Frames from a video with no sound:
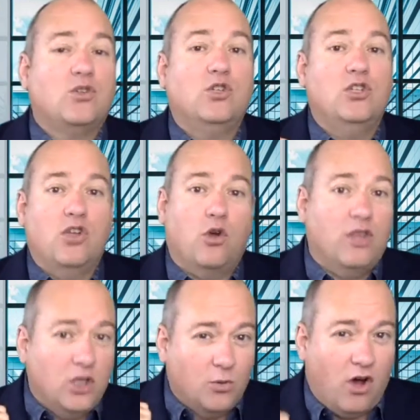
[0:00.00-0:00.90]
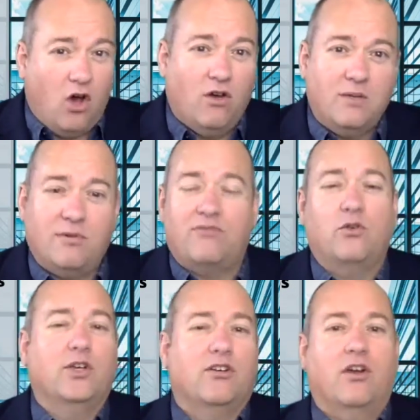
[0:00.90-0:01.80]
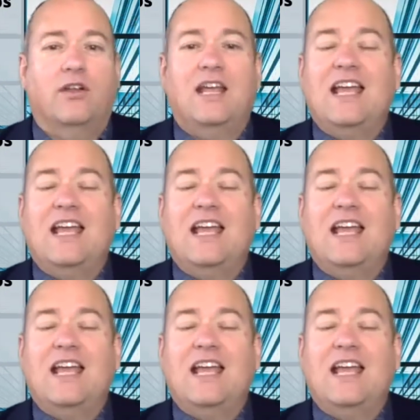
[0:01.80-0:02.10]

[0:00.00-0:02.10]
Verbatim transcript: you know that you are on before you're on.